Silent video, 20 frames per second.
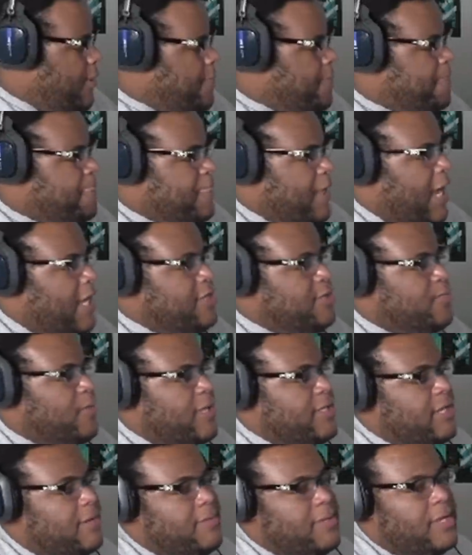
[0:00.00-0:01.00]
I just
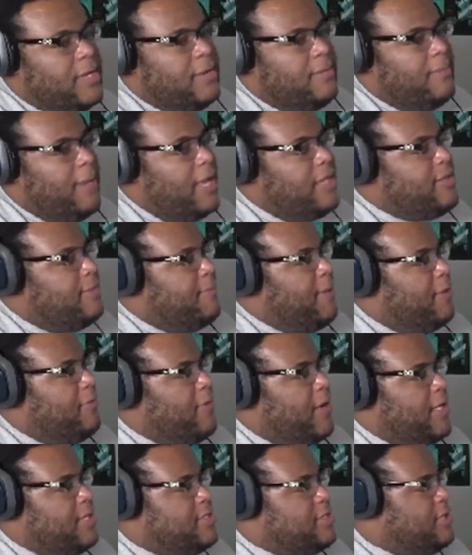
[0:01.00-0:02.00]
want them to make the
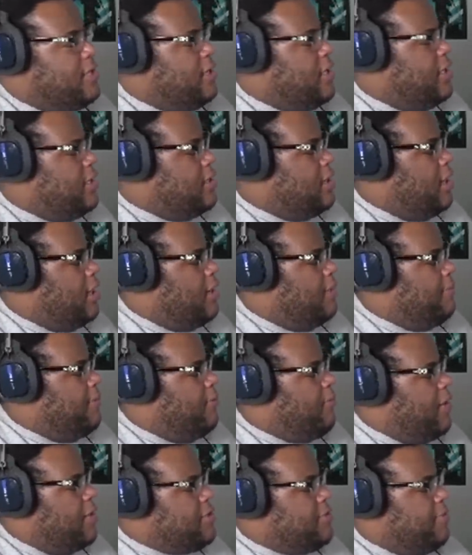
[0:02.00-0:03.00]
mid-range uh,
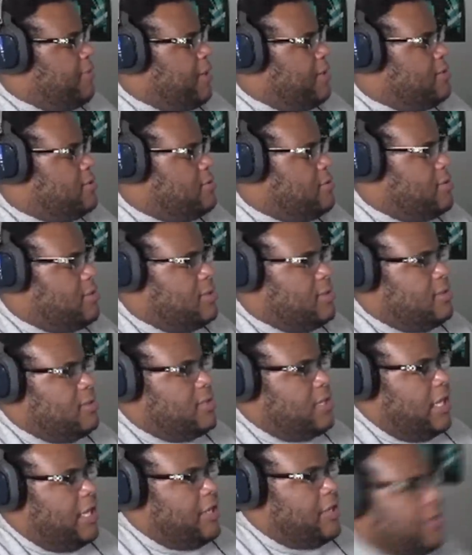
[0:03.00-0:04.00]
mid-range bit cleaner.